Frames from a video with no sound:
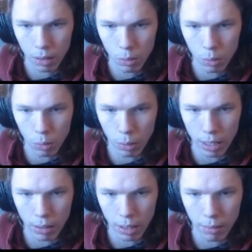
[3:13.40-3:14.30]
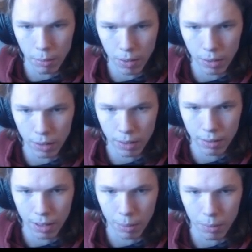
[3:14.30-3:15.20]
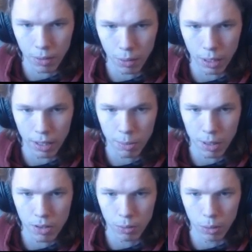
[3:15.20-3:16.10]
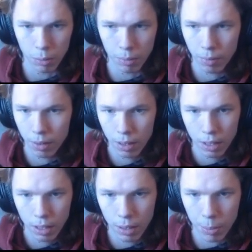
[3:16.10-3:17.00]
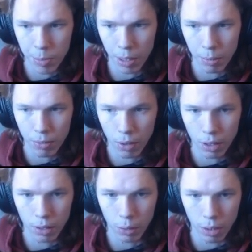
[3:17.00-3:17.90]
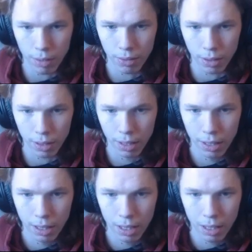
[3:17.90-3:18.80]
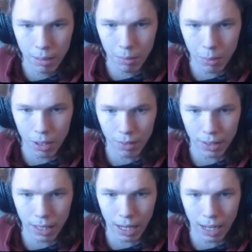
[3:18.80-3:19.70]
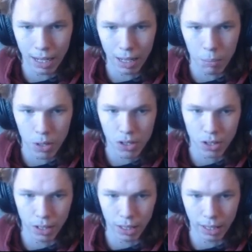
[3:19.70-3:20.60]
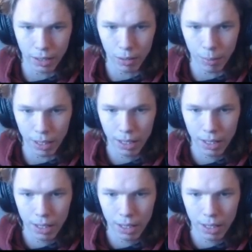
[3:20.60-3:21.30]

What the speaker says: Ooh, wow, I'm messing this up. So yeah, this puzzle room trips me up far too often, more often than I personally like to admit.